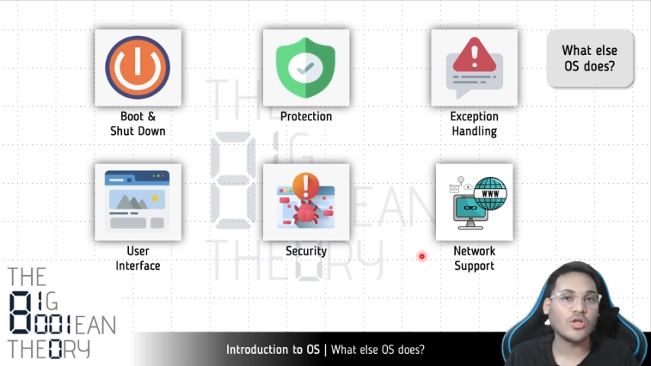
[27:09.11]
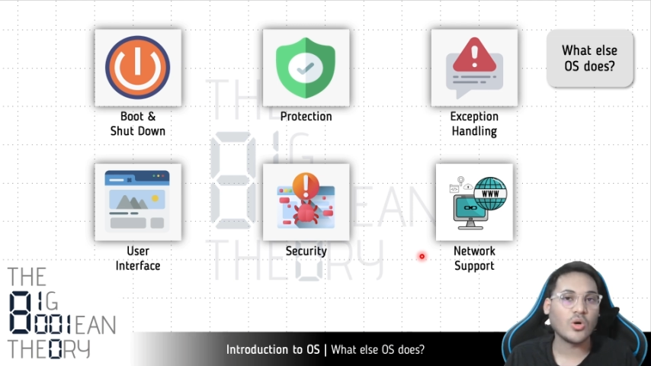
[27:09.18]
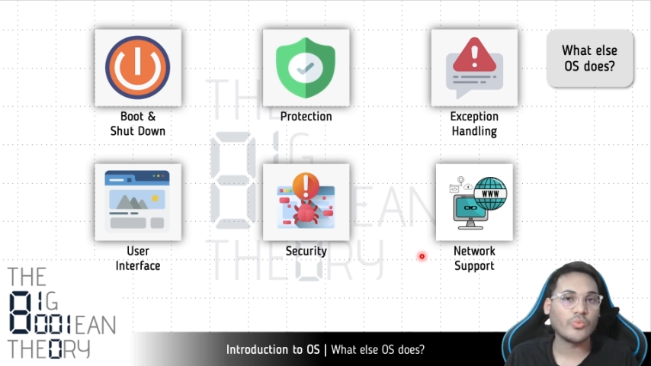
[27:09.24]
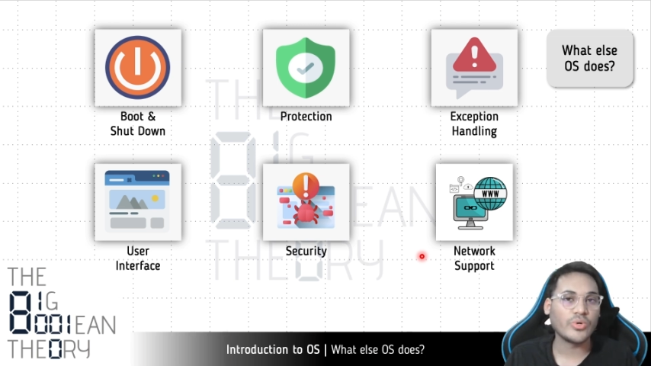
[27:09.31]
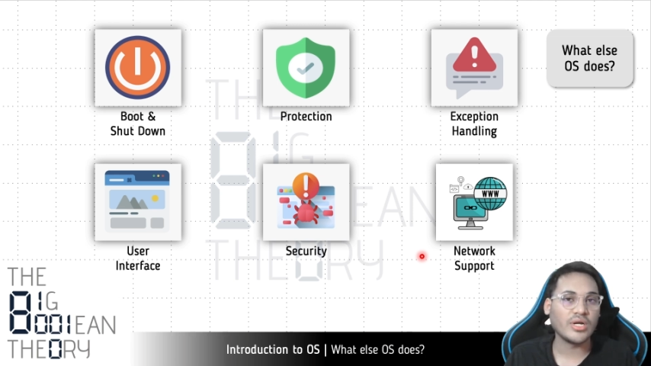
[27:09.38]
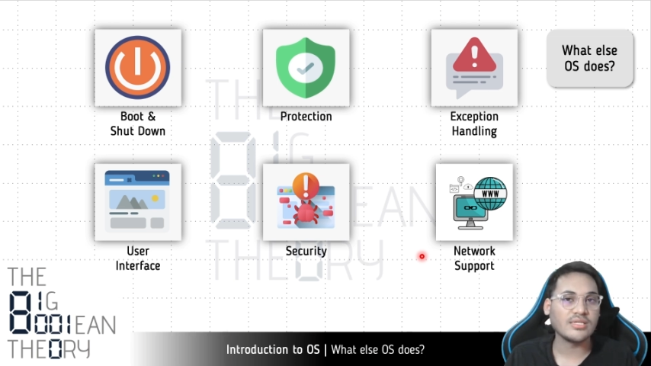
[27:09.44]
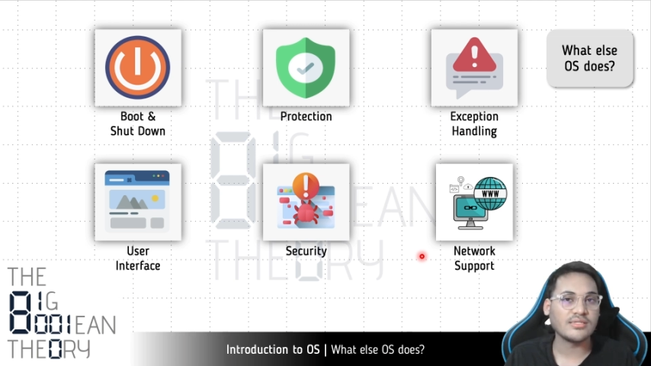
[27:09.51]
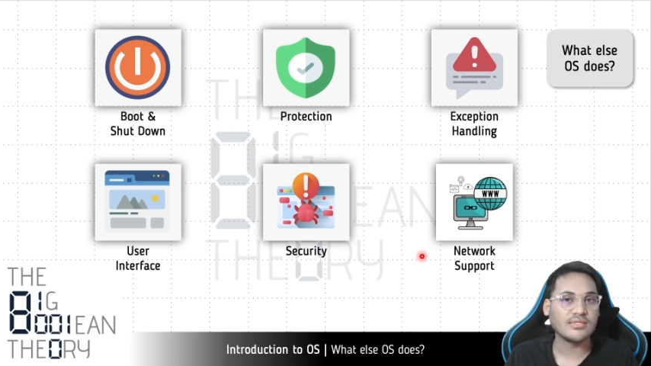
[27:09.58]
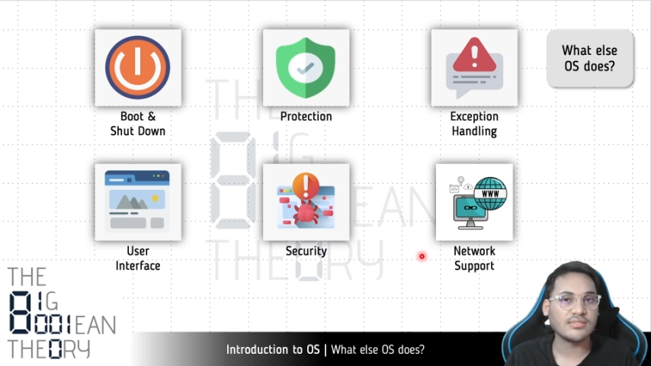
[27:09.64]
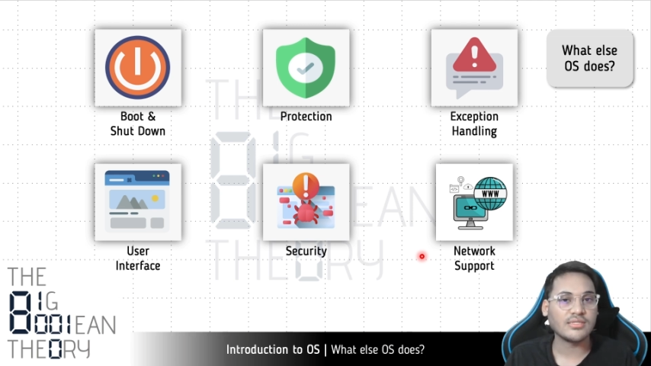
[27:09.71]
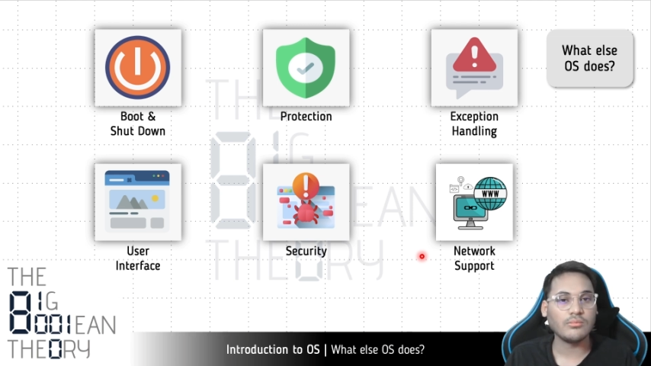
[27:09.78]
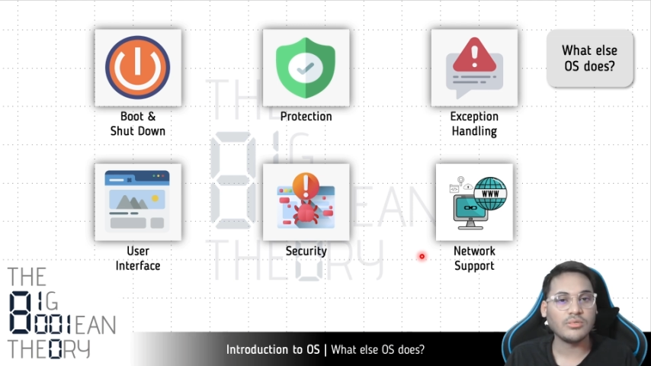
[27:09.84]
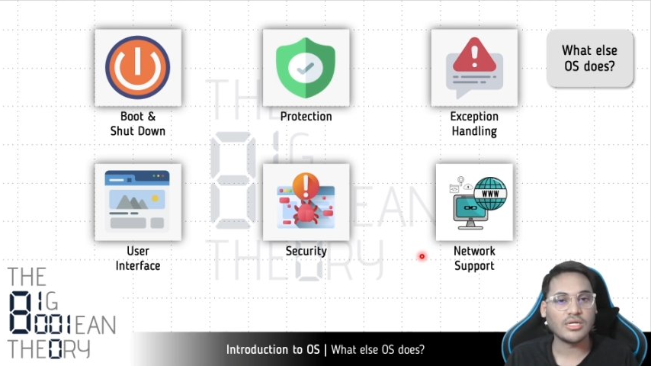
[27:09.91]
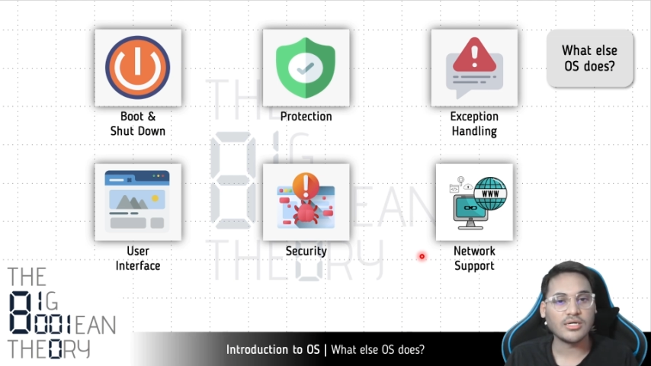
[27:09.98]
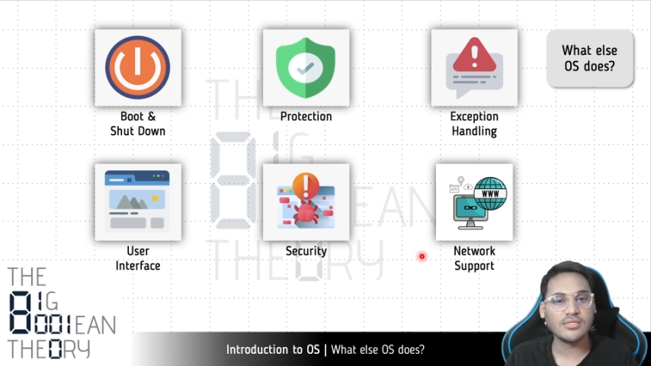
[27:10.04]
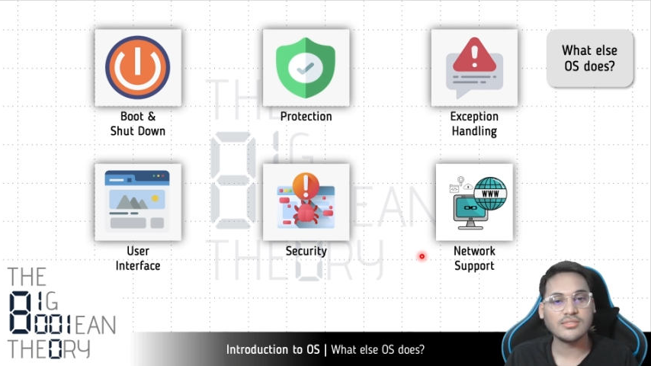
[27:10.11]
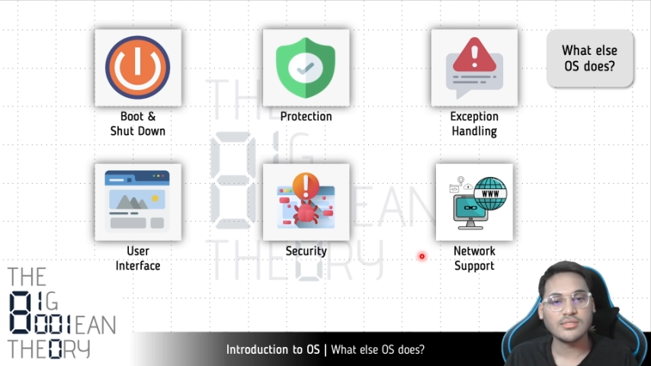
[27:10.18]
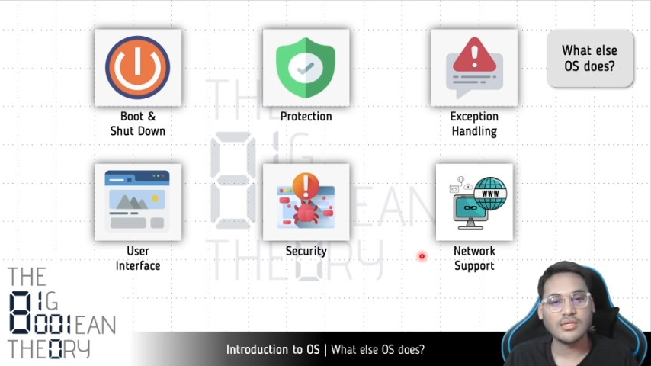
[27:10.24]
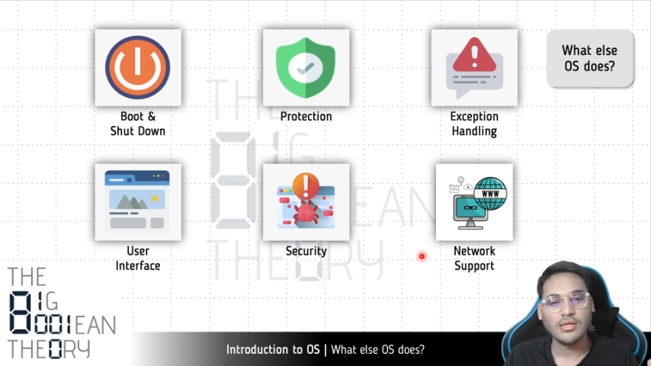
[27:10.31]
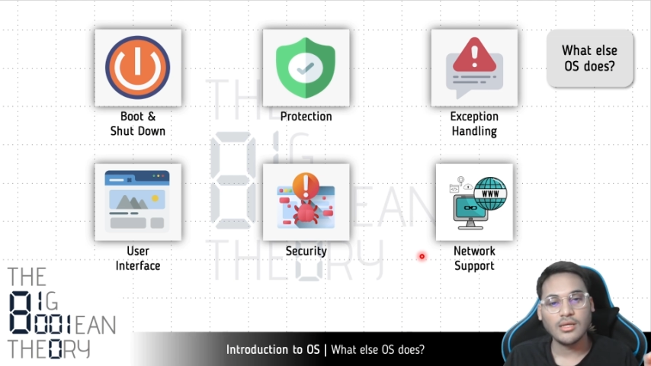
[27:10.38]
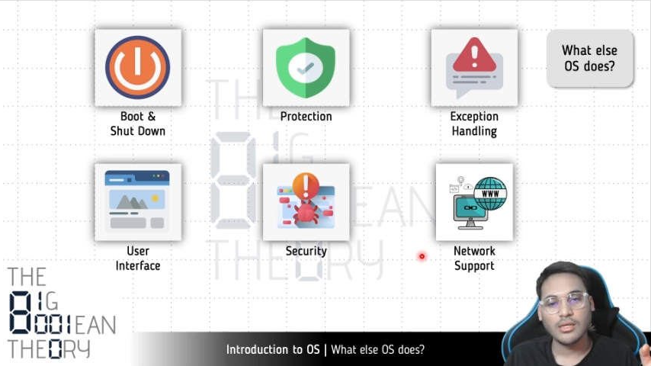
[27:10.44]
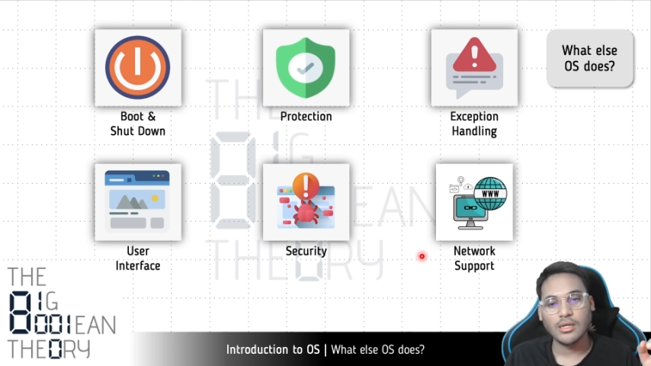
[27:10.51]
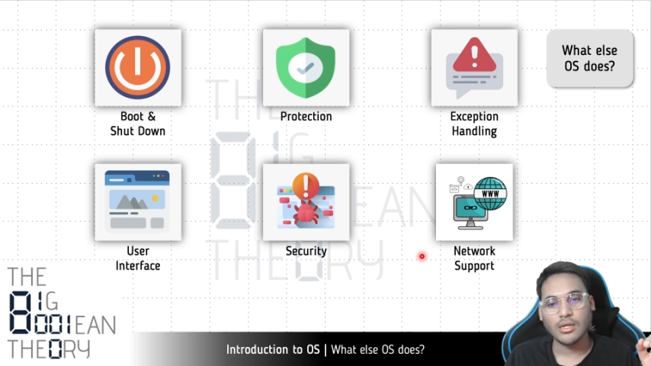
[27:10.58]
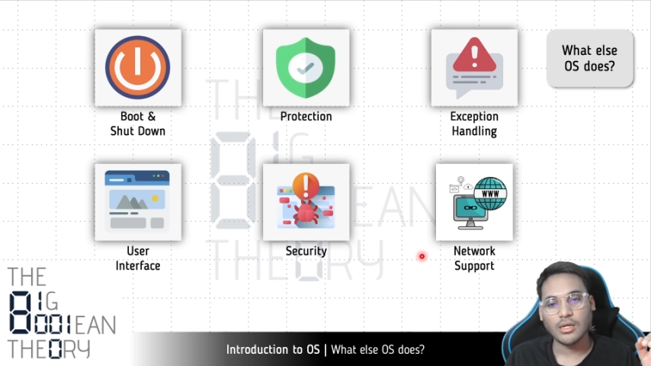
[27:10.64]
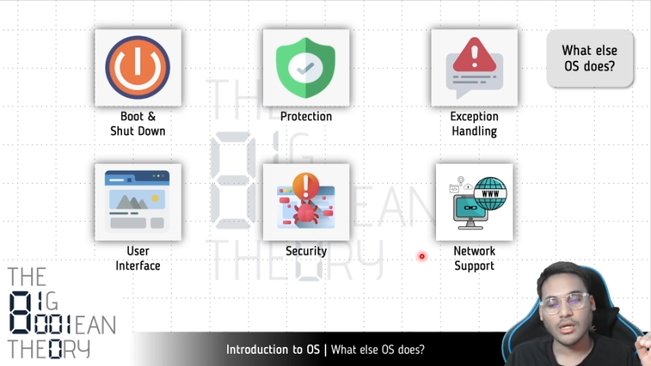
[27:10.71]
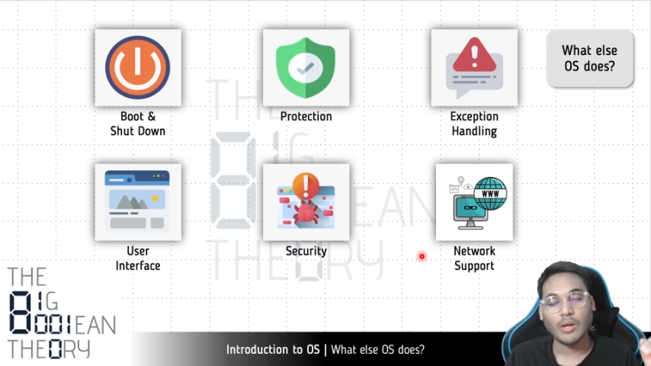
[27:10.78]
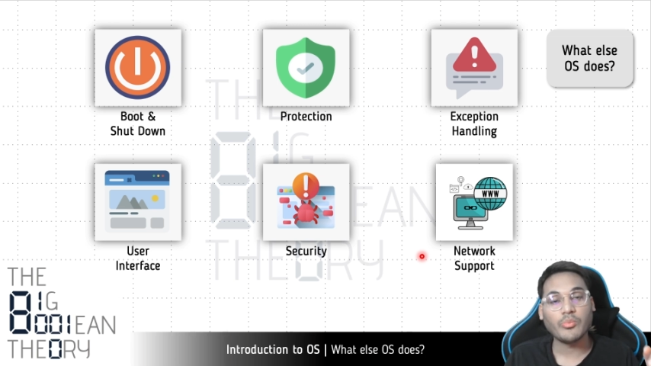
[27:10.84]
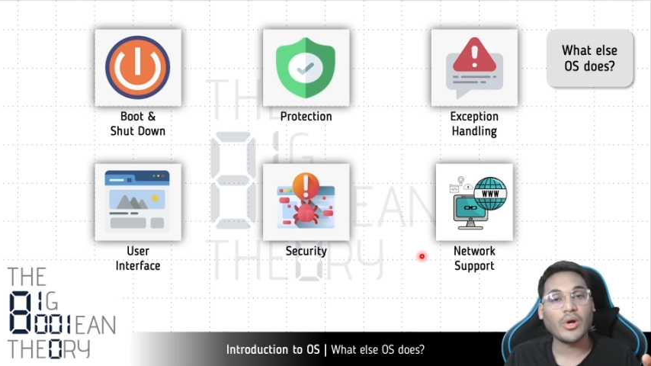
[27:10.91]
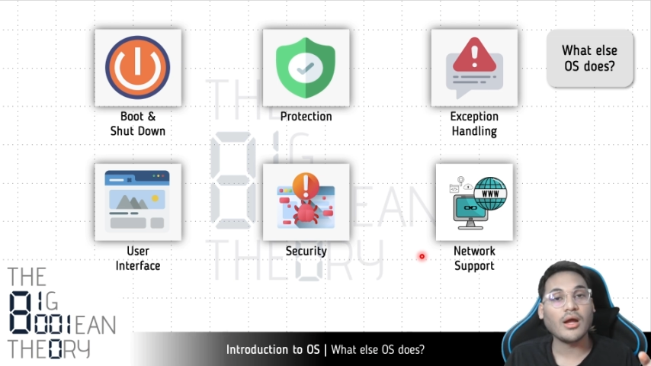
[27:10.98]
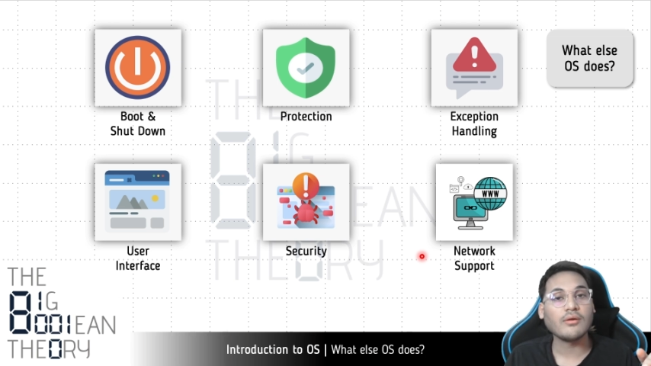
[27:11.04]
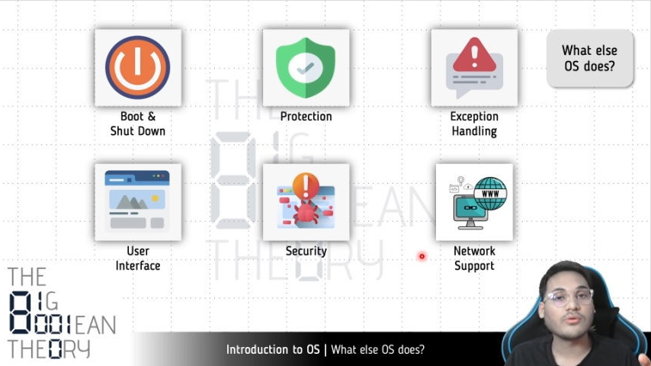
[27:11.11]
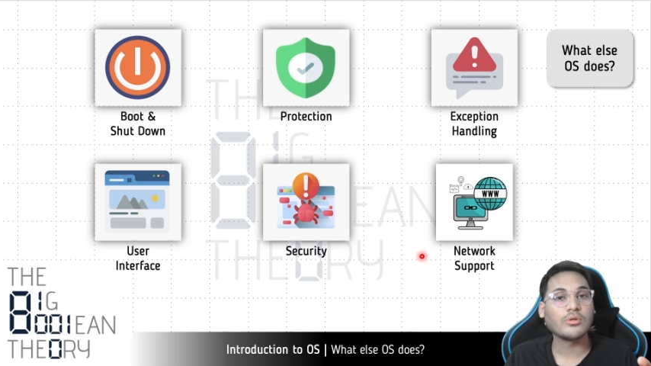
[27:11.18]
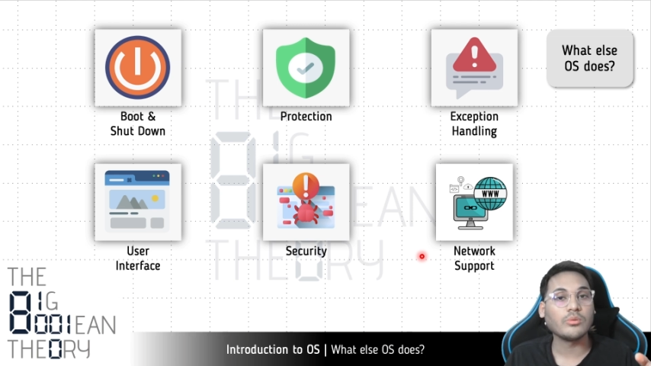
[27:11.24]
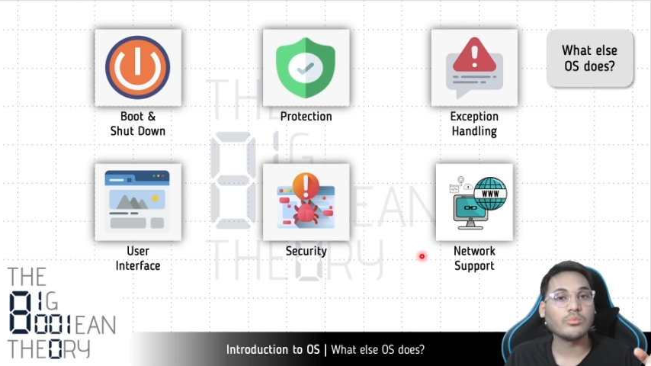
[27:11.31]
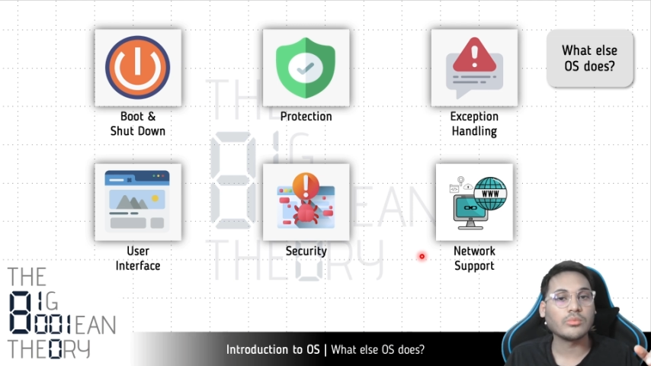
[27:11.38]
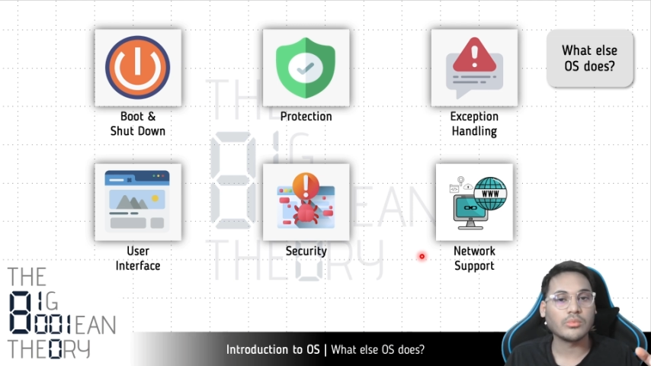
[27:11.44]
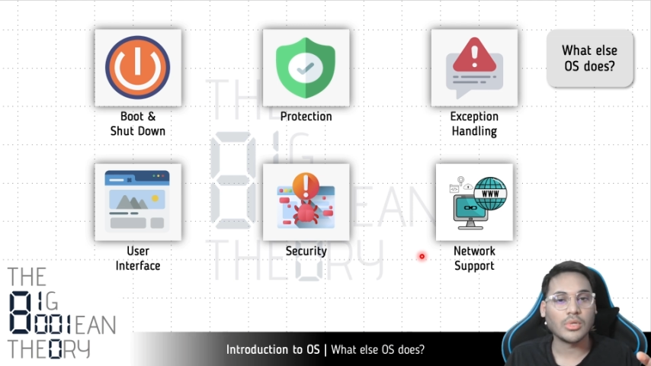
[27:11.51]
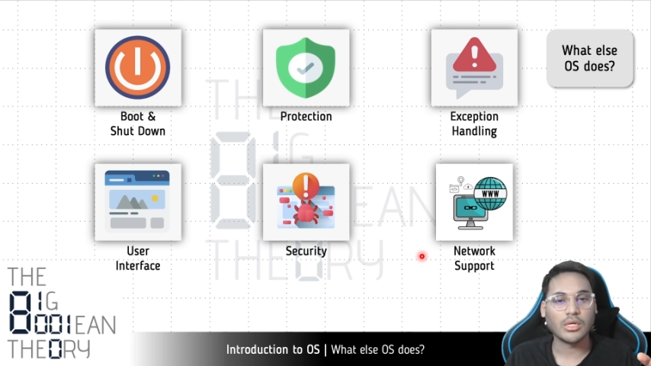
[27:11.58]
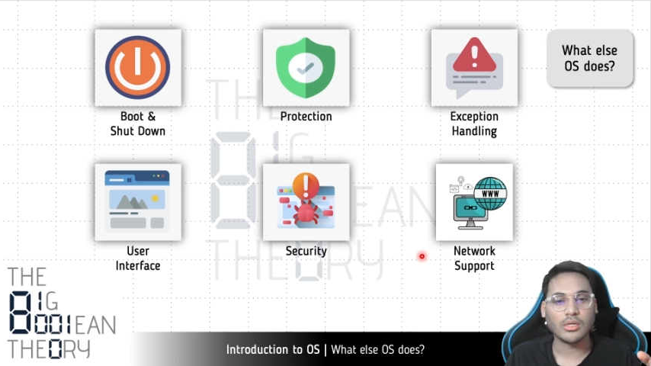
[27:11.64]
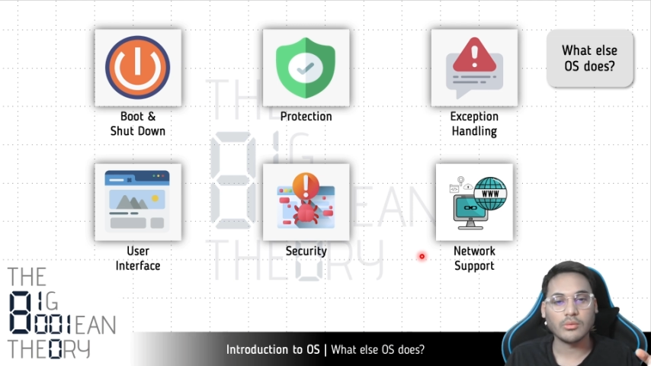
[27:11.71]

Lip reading: operating system does apart from